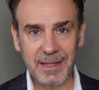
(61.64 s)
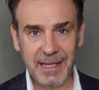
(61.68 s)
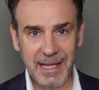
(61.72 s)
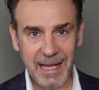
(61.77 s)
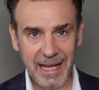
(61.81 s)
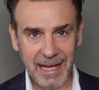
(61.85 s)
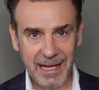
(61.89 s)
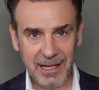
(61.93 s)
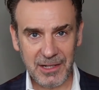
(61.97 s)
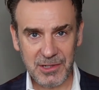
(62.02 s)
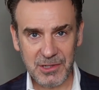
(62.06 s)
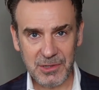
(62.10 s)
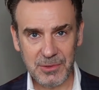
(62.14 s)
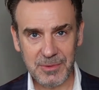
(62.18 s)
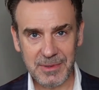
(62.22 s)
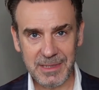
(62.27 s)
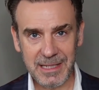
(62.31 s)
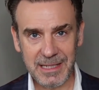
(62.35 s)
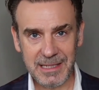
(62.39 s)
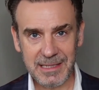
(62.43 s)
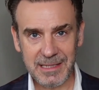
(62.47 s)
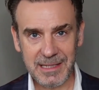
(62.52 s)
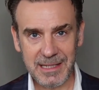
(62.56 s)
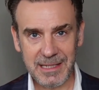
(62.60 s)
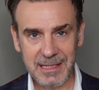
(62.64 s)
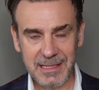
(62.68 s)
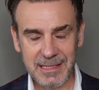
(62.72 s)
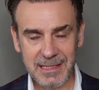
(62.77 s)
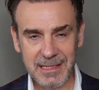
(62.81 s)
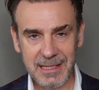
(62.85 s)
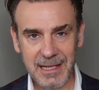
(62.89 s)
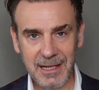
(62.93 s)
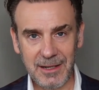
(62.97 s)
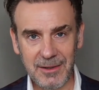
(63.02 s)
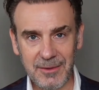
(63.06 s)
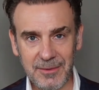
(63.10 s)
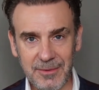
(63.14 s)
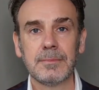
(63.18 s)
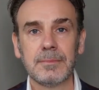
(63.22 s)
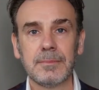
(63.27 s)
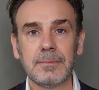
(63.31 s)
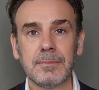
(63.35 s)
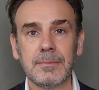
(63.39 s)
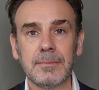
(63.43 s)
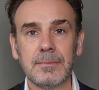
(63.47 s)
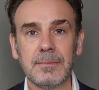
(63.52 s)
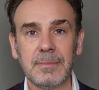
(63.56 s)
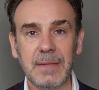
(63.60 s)
the actual disc itself.
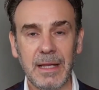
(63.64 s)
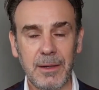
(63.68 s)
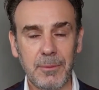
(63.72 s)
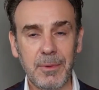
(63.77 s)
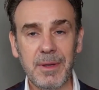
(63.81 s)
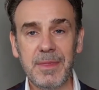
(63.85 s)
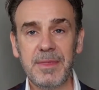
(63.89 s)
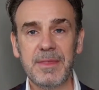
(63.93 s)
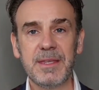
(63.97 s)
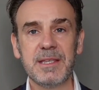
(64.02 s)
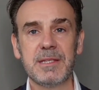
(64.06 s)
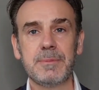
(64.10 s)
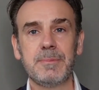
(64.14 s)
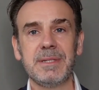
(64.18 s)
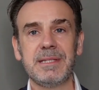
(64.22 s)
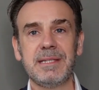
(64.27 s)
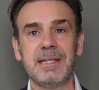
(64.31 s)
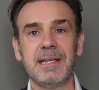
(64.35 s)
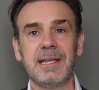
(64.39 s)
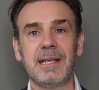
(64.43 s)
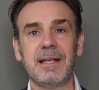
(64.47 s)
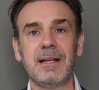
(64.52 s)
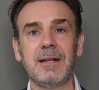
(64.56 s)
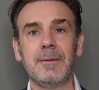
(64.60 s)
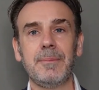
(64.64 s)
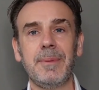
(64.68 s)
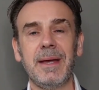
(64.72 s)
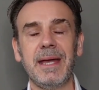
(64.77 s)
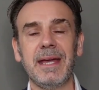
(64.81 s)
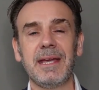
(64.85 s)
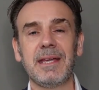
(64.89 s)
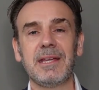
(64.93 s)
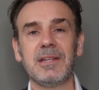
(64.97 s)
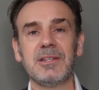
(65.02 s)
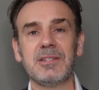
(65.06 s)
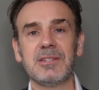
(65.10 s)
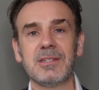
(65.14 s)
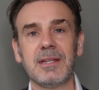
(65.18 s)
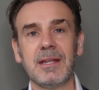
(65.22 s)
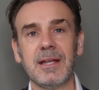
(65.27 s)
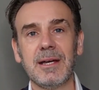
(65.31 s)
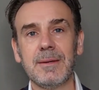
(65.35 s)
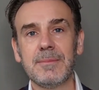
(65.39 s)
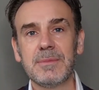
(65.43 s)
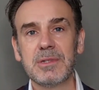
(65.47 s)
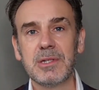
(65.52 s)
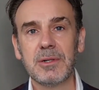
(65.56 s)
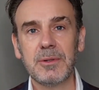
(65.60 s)
Now, with this particular package that
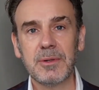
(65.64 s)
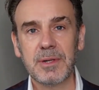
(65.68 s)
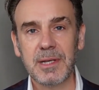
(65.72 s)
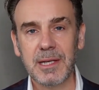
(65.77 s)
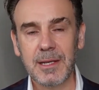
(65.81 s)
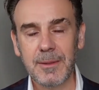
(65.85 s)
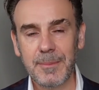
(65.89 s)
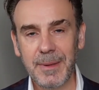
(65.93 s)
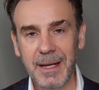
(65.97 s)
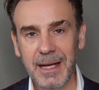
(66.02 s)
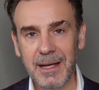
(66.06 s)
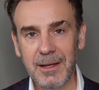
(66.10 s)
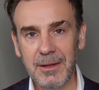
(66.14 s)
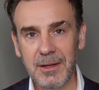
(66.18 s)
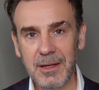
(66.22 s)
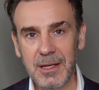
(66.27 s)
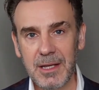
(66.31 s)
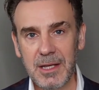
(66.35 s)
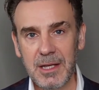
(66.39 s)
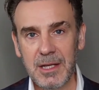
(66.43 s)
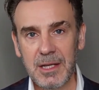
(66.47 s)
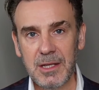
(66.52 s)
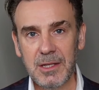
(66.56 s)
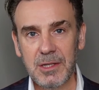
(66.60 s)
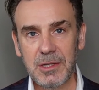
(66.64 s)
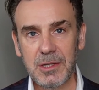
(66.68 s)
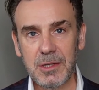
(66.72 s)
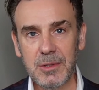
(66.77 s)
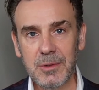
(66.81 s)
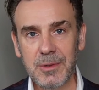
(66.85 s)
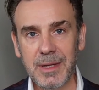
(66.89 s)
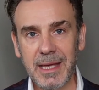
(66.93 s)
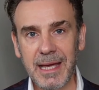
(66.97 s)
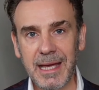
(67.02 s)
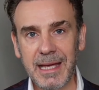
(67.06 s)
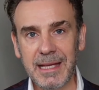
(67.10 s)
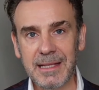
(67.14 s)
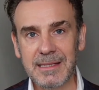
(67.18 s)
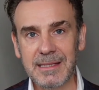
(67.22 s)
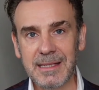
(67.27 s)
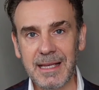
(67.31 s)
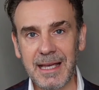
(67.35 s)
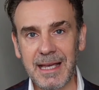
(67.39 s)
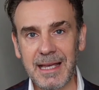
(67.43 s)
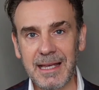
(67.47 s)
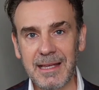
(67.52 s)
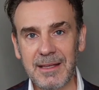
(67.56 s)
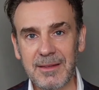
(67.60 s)
I'm talking about, you get
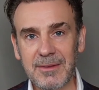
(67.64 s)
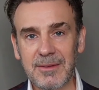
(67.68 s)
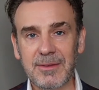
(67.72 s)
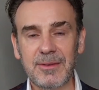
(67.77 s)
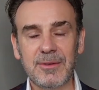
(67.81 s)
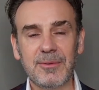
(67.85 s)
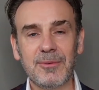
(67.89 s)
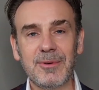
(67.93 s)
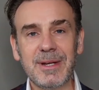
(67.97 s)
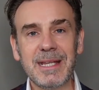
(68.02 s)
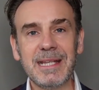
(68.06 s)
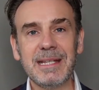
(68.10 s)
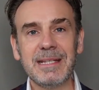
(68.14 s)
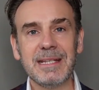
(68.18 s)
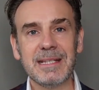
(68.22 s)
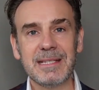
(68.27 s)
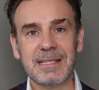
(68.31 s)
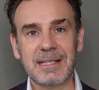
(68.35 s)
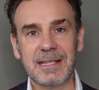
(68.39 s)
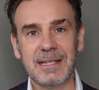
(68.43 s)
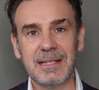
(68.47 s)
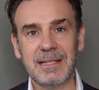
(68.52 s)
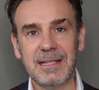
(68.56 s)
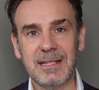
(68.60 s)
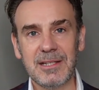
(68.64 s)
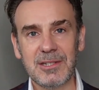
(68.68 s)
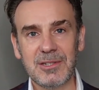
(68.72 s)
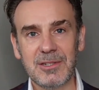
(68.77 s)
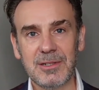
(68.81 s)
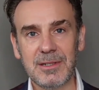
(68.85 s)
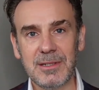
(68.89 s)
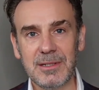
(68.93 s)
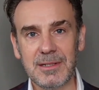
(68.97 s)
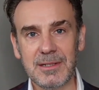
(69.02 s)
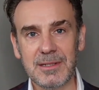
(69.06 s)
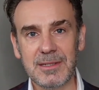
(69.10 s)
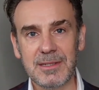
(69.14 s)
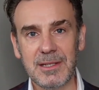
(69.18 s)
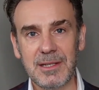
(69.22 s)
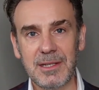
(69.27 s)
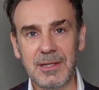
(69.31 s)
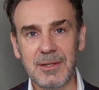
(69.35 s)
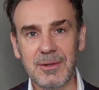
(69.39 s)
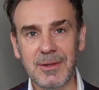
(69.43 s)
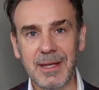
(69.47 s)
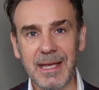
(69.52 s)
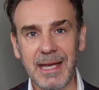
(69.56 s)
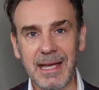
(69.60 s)
a three disc edition. So
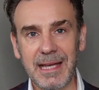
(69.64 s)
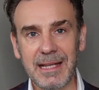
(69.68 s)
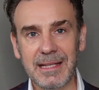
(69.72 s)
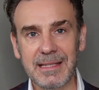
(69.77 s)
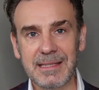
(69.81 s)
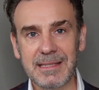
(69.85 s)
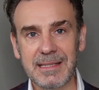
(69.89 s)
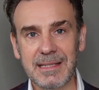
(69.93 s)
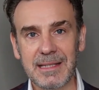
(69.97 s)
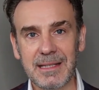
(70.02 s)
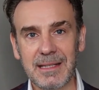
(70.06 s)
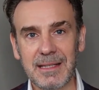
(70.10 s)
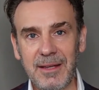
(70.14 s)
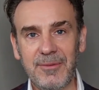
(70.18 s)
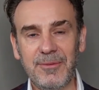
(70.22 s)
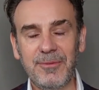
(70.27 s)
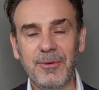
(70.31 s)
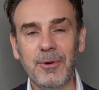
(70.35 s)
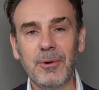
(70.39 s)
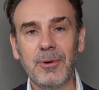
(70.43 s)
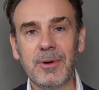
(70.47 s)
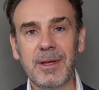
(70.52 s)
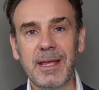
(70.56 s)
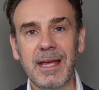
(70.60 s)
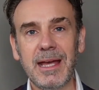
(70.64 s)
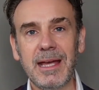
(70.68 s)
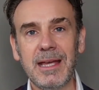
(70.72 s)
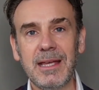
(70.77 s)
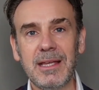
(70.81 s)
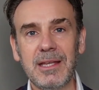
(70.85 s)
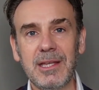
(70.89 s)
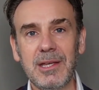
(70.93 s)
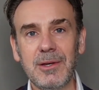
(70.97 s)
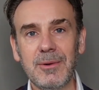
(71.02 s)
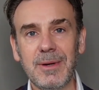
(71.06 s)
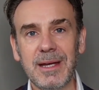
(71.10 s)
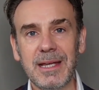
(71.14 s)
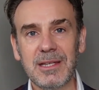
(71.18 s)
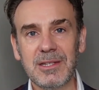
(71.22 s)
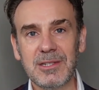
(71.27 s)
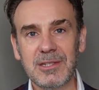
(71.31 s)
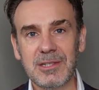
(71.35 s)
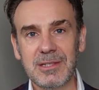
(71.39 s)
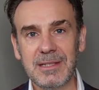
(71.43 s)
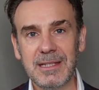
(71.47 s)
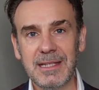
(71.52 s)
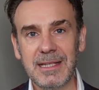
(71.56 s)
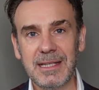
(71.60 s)
you get a 4K
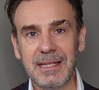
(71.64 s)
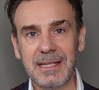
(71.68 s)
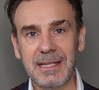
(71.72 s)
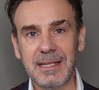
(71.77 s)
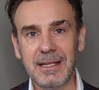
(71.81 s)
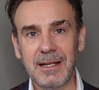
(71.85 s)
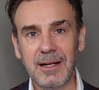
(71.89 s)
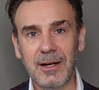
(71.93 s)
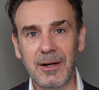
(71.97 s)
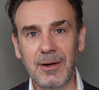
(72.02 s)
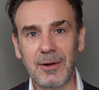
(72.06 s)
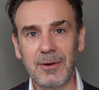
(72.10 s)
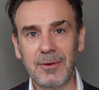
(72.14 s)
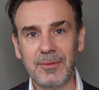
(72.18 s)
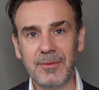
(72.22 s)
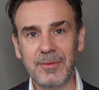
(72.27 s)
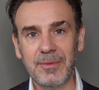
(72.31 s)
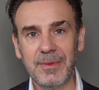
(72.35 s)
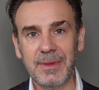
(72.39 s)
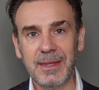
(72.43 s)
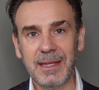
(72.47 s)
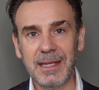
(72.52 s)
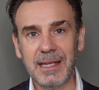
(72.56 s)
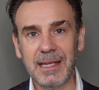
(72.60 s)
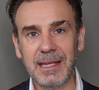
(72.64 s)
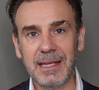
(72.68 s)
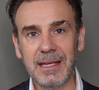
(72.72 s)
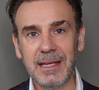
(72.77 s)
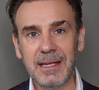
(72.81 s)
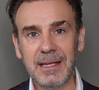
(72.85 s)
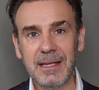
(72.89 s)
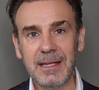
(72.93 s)
UHD of the